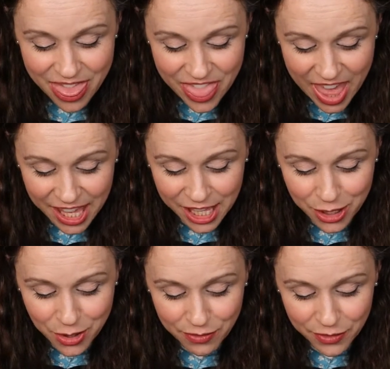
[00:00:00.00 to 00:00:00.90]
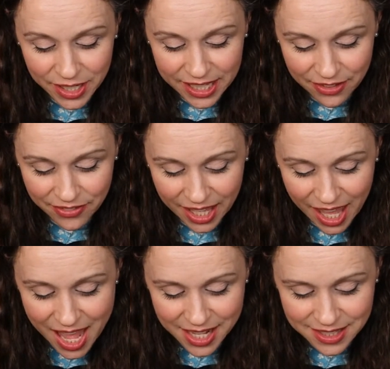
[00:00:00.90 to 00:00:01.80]
Thank you for giving
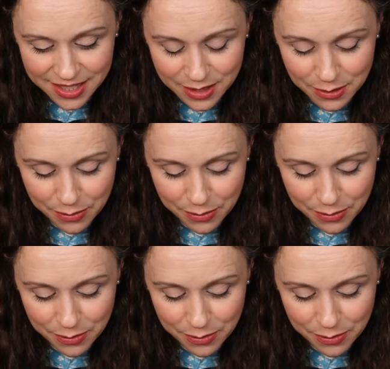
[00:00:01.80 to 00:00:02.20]
us.